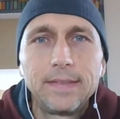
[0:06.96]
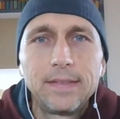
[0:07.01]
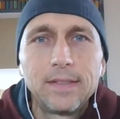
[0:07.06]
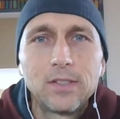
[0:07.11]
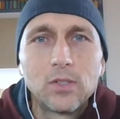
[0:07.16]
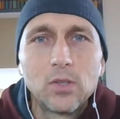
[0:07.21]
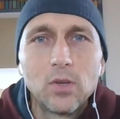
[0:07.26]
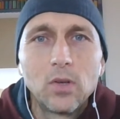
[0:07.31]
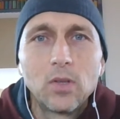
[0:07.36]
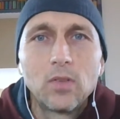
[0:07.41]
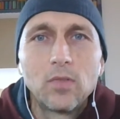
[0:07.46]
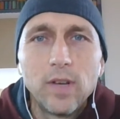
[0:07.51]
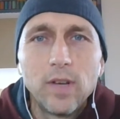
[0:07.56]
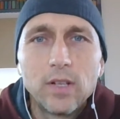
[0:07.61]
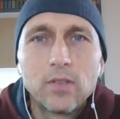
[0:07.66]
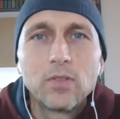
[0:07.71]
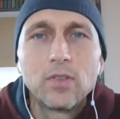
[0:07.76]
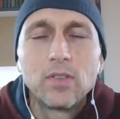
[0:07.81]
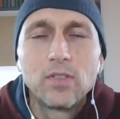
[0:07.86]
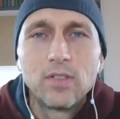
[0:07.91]
So it's
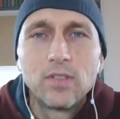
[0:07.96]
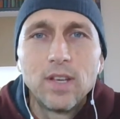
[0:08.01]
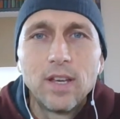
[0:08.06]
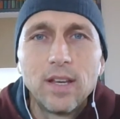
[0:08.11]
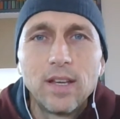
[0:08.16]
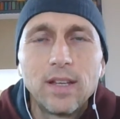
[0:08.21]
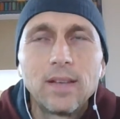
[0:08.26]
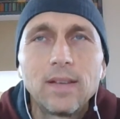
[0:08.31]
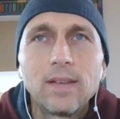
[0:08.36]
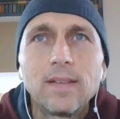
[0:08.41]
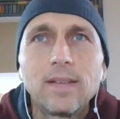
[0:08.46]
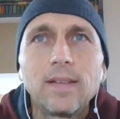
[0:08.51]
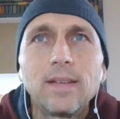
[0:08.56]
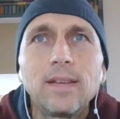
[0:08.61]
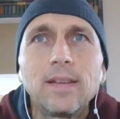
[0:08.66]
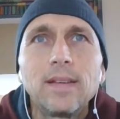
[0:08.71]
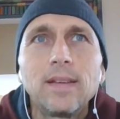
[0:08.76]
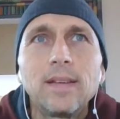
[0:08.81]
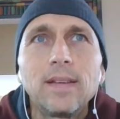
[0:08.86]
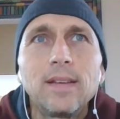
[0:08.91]
Veterans Day
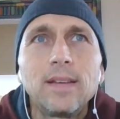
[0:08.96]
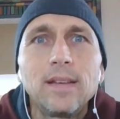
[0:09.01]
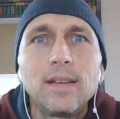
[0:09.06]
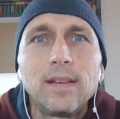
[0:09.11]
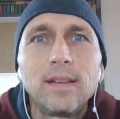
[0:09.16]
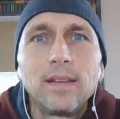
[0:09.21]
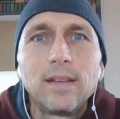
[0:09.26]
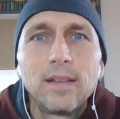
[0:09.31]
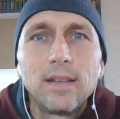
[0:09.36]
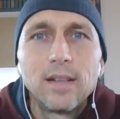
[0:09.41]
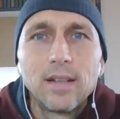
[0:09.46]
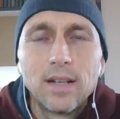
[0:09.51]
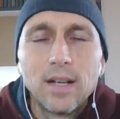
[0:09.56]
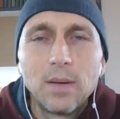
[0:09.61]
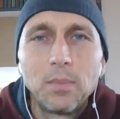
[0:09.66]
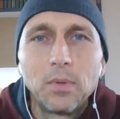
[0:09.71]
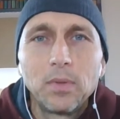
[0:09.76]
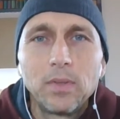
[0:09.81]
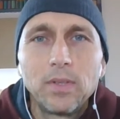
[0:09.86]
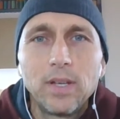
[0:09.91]
in a
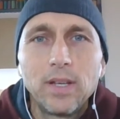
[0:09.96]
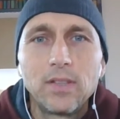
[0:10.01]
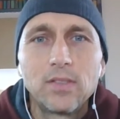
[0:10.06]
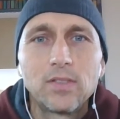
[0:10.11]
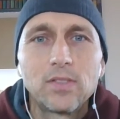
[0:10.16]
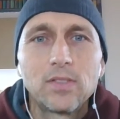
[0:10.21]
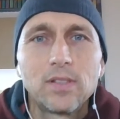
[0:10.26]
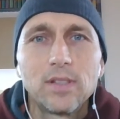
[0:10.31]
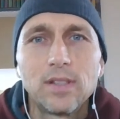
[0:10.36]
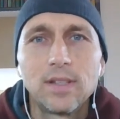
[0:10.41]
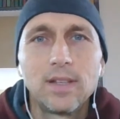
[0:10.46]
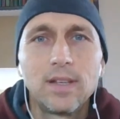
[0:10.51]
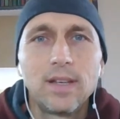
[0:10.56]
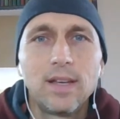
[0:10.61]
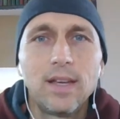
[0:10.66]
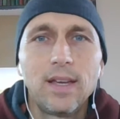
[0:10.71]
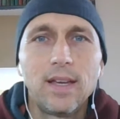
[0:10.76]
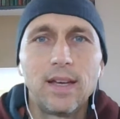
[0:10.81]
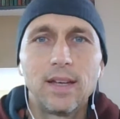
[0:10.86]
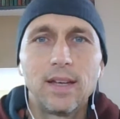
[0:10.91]
couple days,
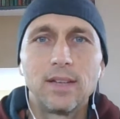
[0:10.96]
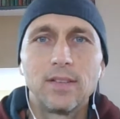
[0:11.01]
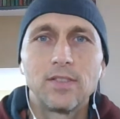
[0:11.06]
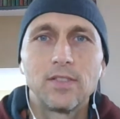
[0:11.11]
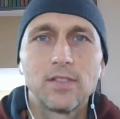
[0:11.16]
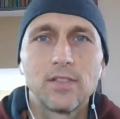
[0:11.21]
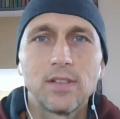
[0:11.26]
and